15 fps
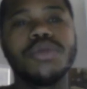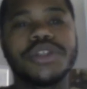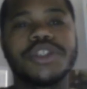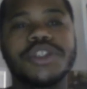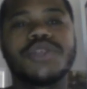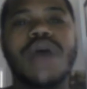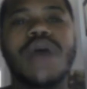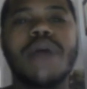was
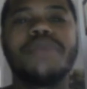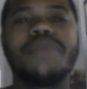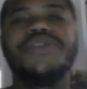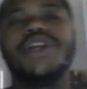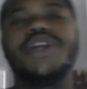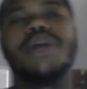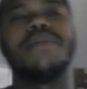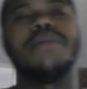a scribe of
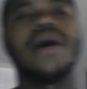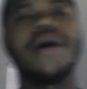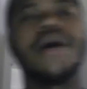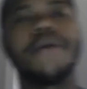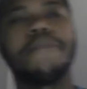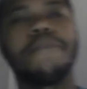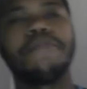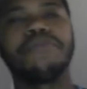
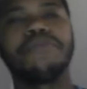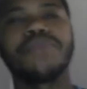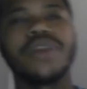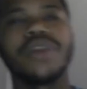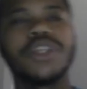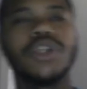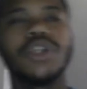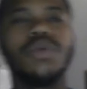Jeremiah.
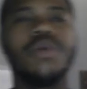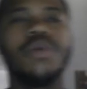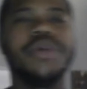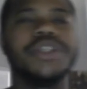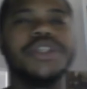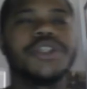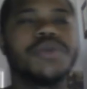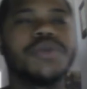So what
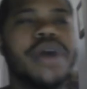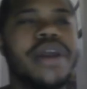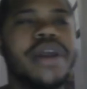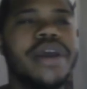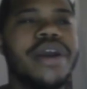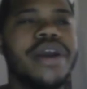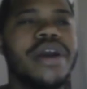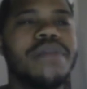we just
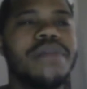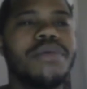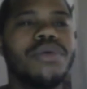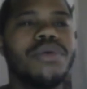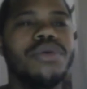read here in